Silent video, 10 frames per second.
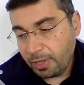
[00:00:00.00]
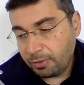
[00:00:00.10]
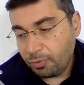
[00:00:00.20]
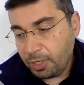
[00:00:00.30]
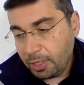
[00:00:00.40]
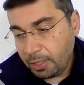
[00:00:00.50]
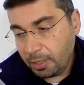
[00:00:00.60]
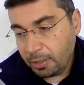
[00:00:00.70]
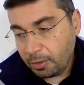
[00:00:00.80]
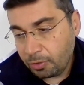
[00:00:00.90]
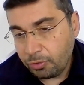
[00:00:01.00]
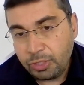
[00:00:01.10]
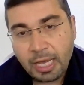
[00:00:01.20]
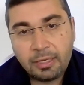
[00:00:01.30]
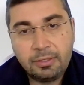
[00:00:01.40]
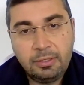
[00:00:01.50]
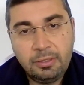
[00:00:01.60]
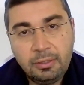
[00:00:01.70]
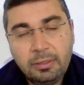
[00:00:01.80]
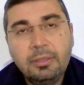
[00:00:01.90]
that when he
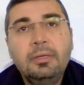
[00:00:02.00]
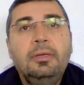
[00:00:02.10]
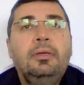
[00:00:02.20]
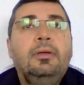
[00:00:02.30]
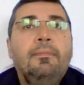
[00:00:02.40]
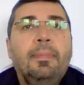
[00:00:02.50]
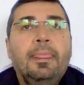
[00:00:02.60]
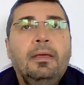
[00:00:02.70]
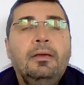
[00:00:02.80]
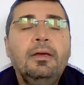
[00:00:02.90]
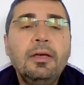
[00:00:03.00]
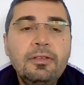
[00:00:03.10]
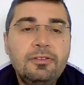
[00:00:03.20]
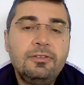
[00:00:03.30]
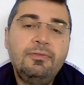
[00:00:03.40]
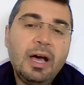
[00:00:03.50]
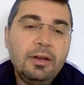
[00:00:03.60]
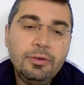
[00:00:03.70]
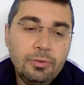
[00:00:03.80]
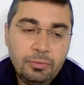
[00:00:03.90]
contact his
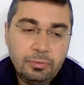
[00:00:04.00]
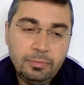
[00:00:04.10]
value,